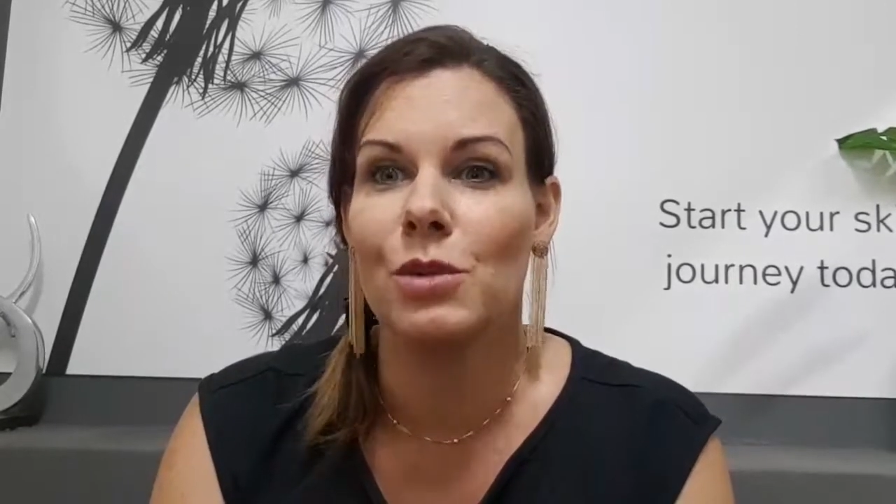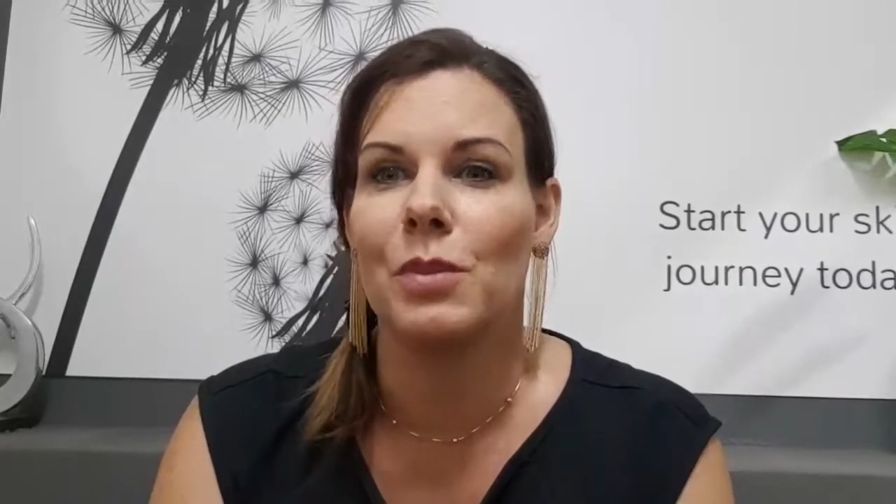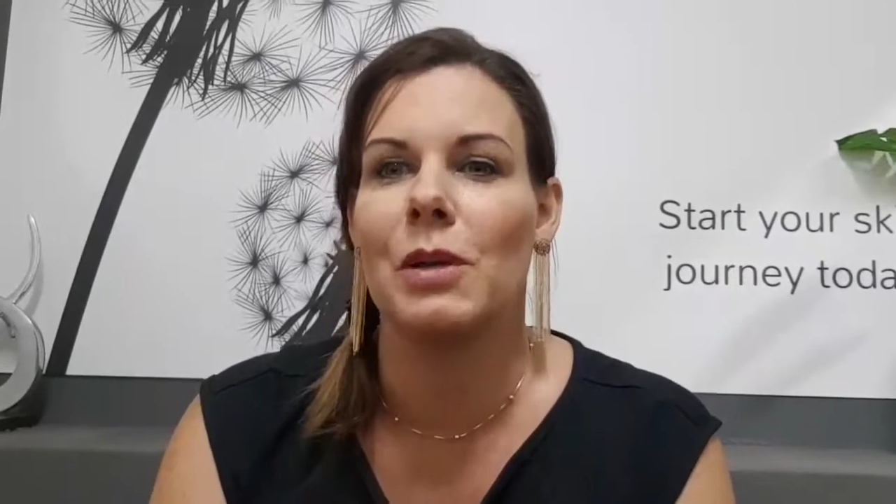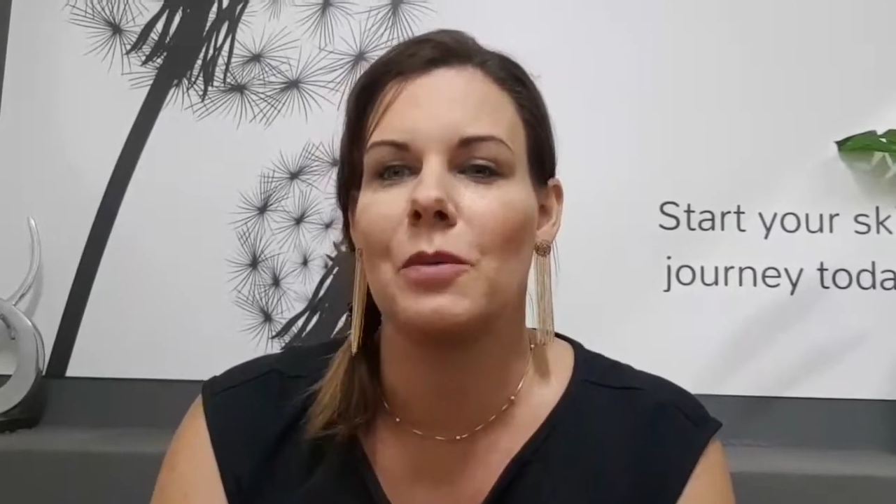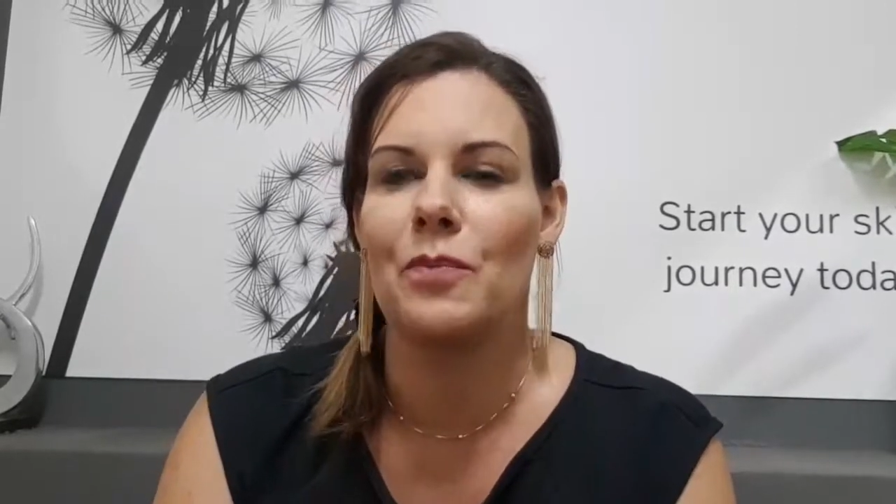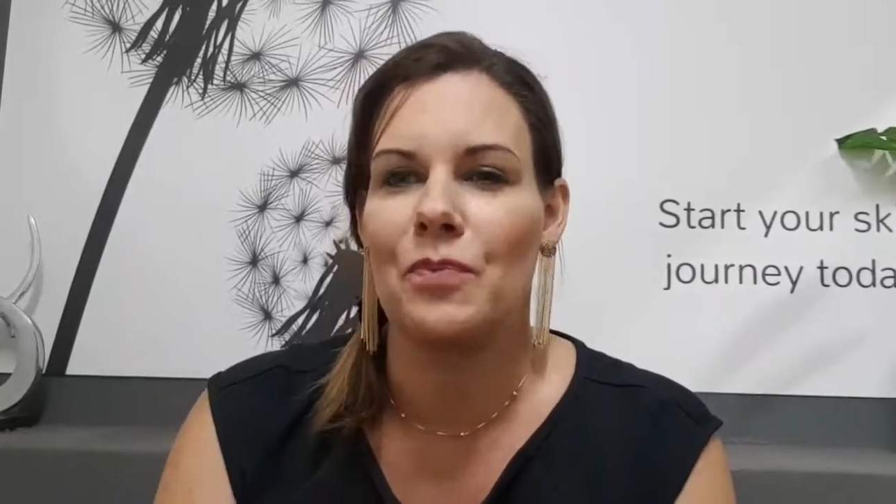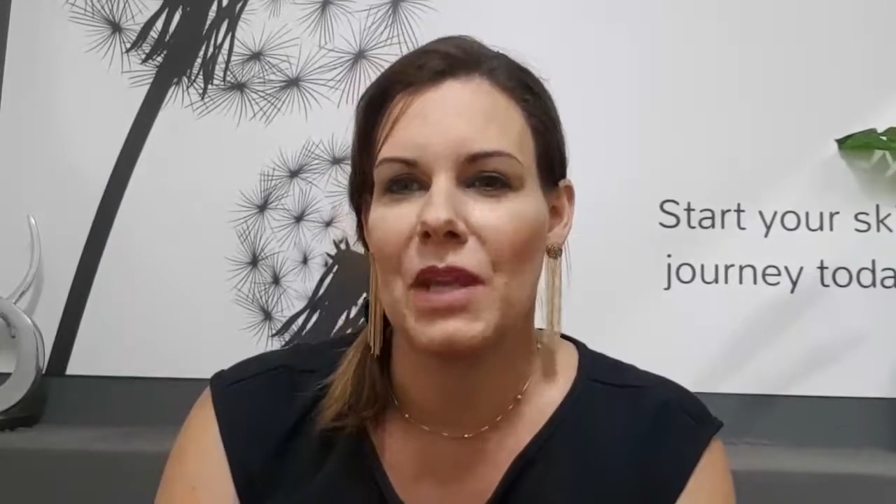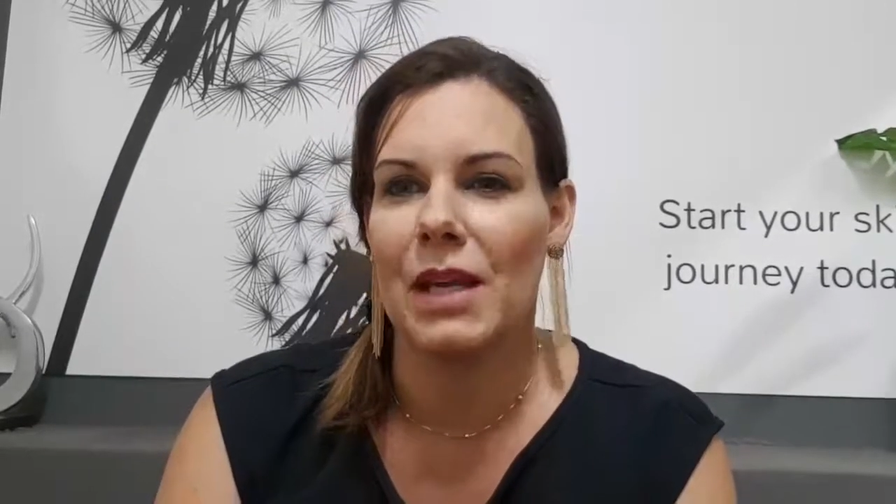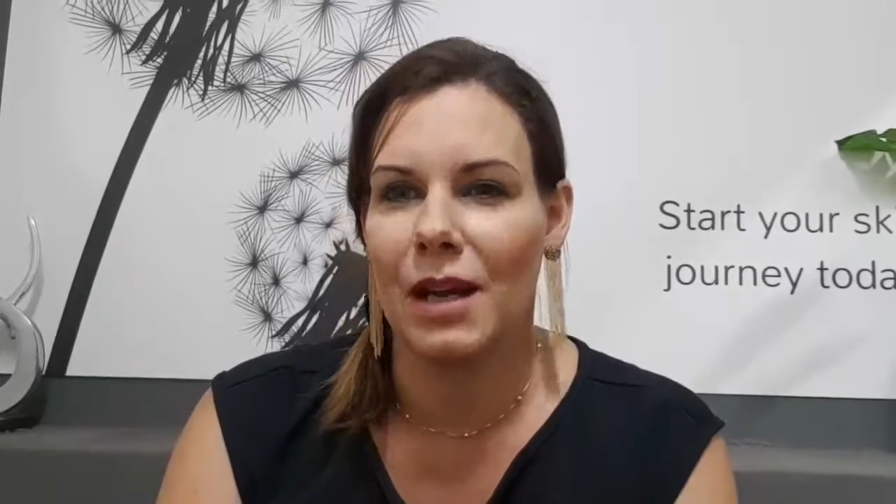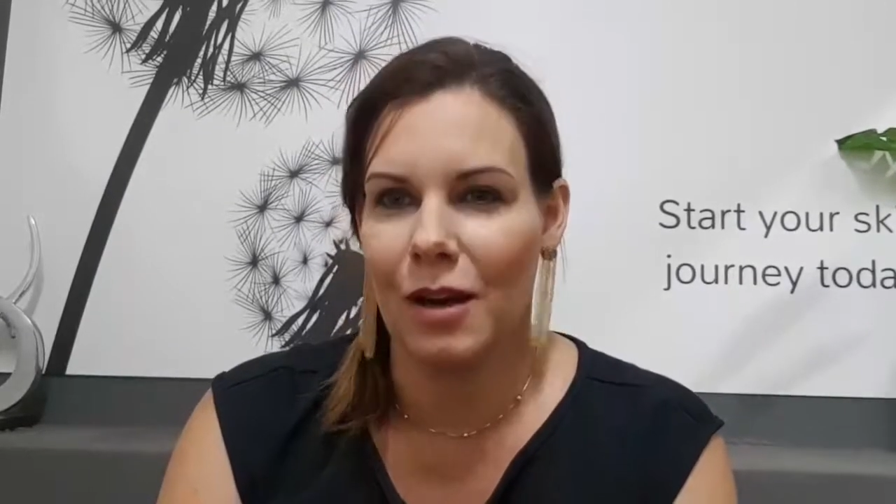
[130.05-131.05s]
be
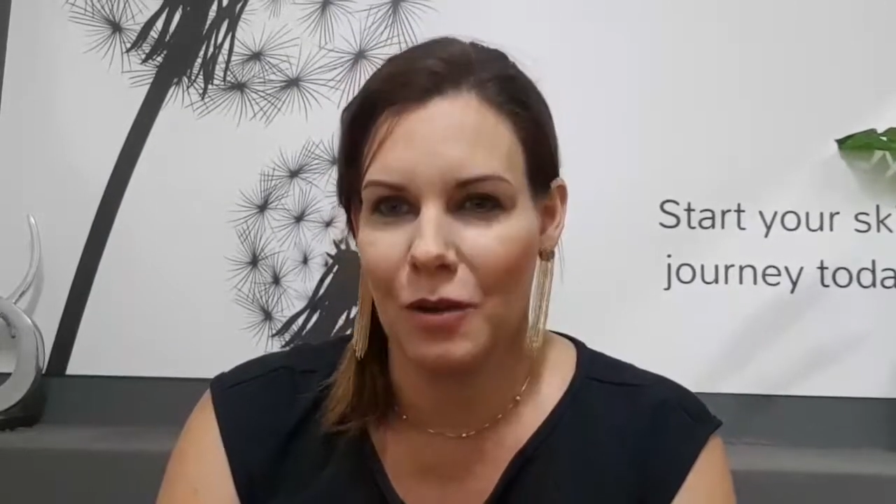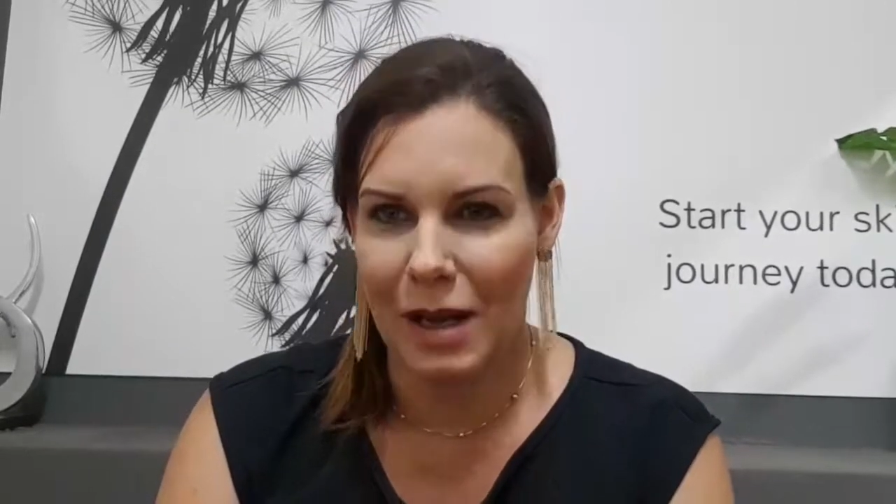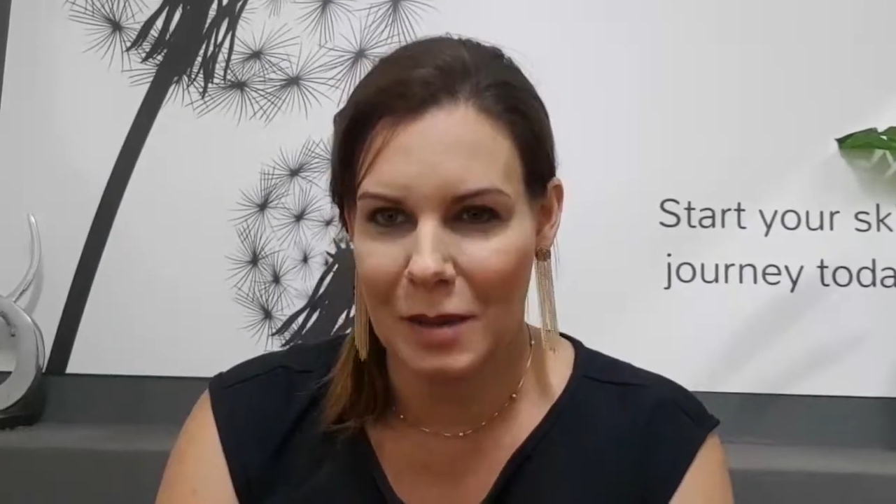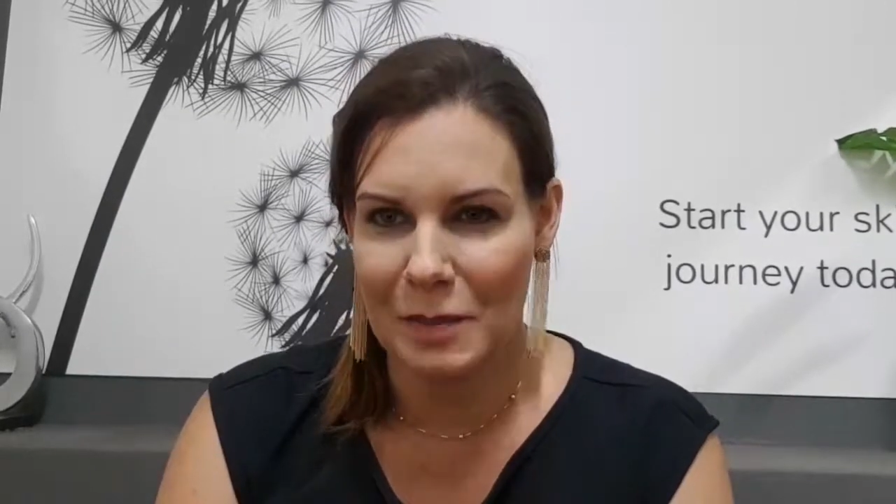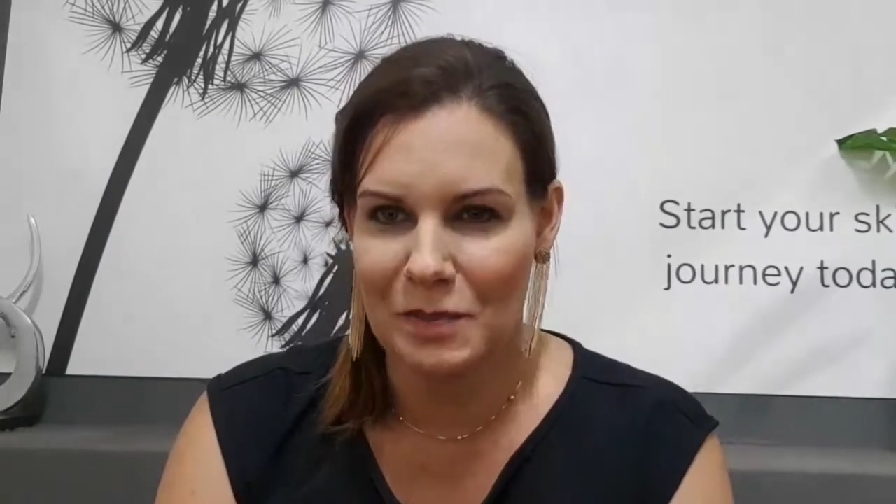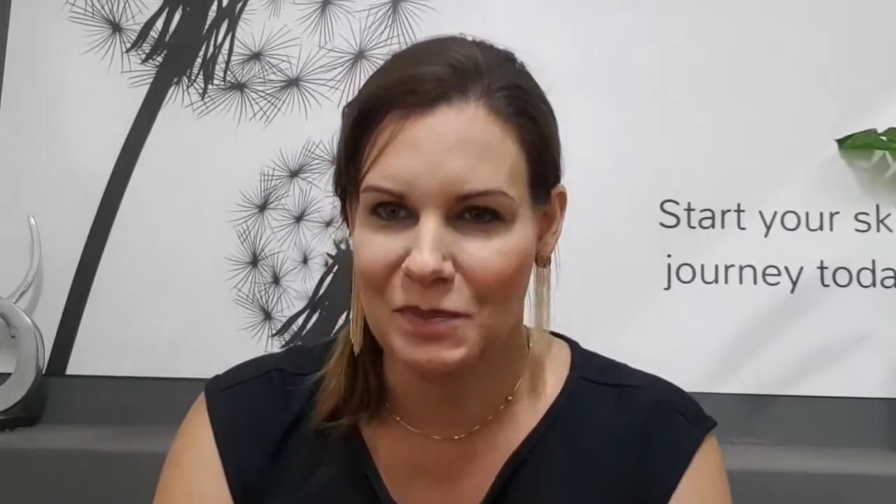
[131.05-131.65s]
in our um,